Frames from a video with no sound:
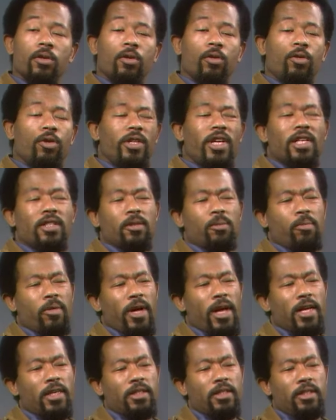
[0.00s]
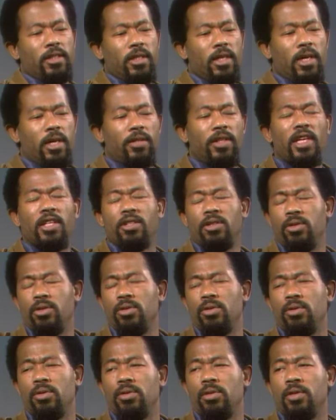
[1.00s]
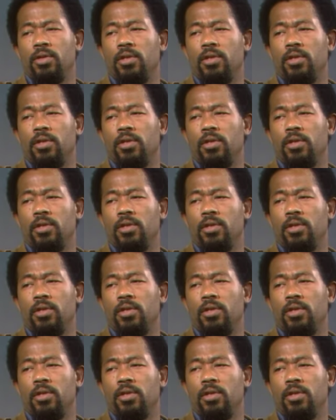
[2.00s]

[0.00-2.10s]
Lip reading: So we're not surprised that that's true.